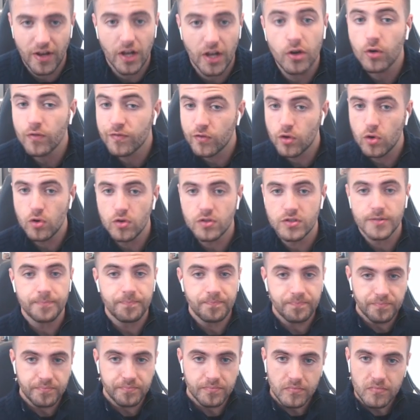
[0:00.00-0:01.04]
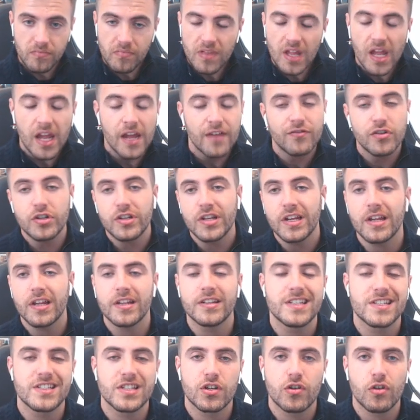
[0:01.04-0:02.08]
And of course, if you
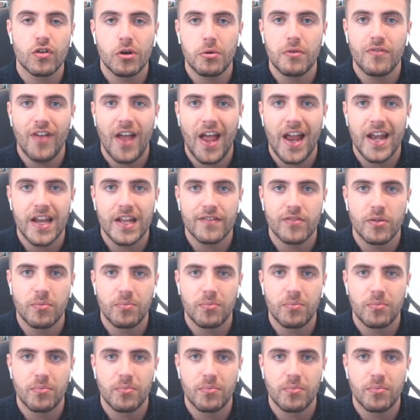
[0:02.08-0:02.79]
disagree with any of the